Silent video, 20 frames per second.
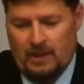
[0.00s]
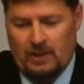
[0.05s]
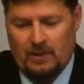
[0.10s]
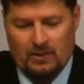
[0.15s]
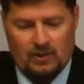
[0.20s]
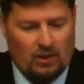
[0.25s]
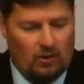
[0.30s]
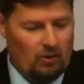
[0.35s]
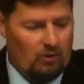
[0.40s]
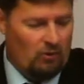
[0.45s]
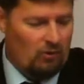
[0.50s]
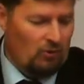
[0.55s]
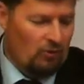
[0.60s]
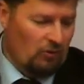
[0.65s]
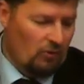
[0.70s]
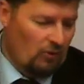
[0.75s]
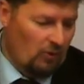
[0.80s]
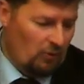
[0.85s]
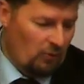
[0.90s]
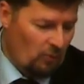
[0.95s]

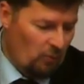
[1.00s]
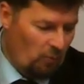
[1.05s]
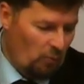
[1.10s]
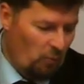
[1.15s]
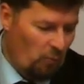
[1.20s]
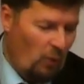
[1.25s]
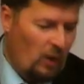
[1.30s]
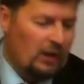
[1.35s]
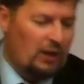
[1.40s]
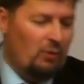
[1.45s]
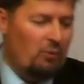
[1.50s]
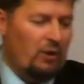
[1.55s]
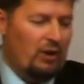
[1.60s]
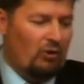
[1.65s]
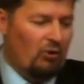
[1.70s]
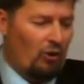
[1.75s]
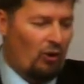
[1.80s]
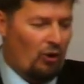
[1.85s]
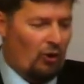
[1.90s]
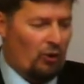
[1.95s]
So what can we
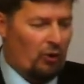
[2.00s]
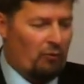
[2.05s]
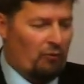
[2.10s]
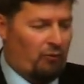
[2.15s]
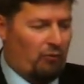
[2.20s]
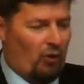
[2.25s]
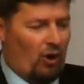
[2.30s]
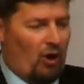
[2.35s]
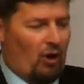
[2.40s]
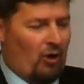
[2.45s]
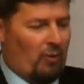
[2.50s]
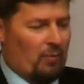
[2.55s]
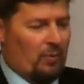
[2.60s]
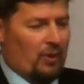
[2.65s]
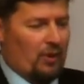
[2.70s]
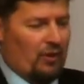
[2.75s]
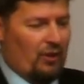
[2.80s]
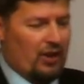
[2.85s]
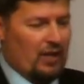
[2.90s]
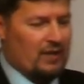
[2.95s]
learn
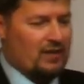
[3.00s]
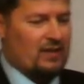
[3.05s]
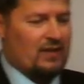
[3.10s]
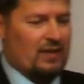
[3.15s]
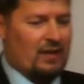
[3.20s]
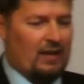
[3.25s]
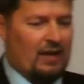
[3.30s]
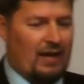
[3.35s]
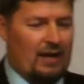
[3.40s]
from this